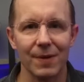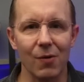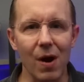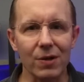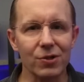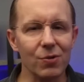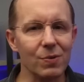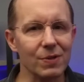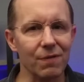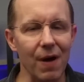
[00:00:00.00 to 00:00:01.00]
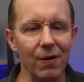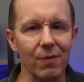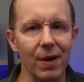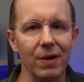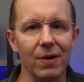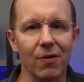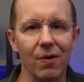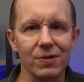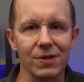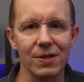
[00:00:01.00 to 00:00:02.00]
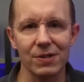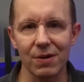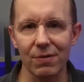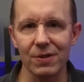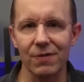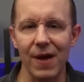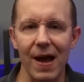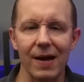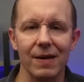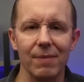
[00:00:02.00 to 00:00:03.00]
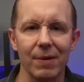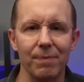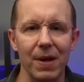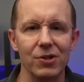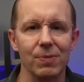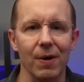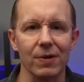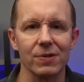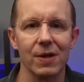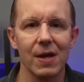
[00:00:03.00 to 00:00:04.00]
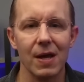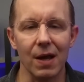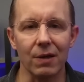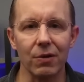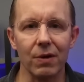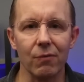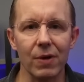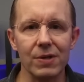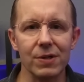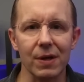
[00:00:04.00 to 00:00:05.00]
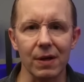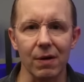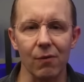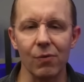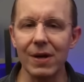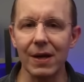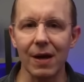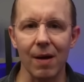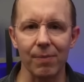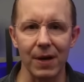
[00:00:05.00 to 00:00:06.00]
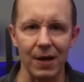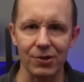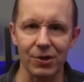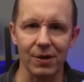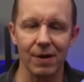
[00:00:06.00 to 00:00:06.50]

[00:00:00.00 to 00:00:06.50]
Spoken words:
Grok 2 is evaluated across this series of academic benchmarks, including reasoning, reading comprehension,